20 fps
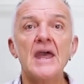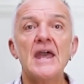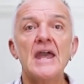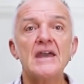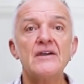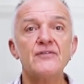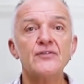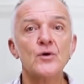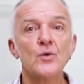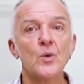
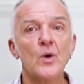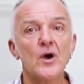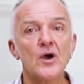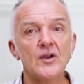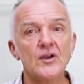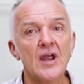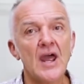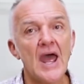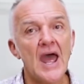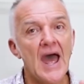If a
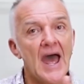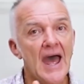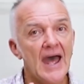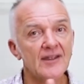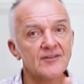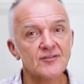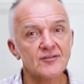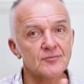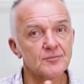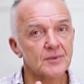word
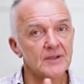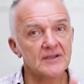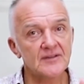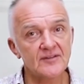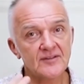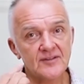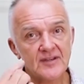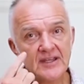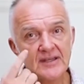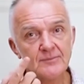hasn't been
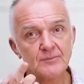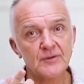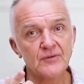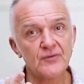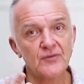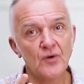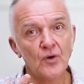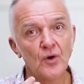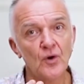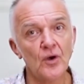seen
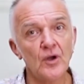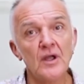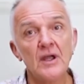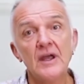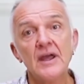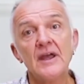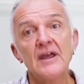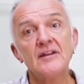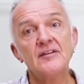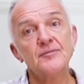before,
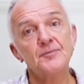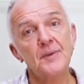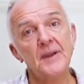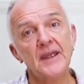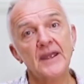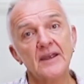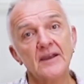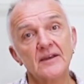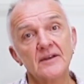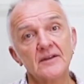it's
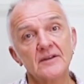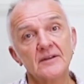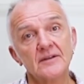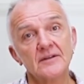pink.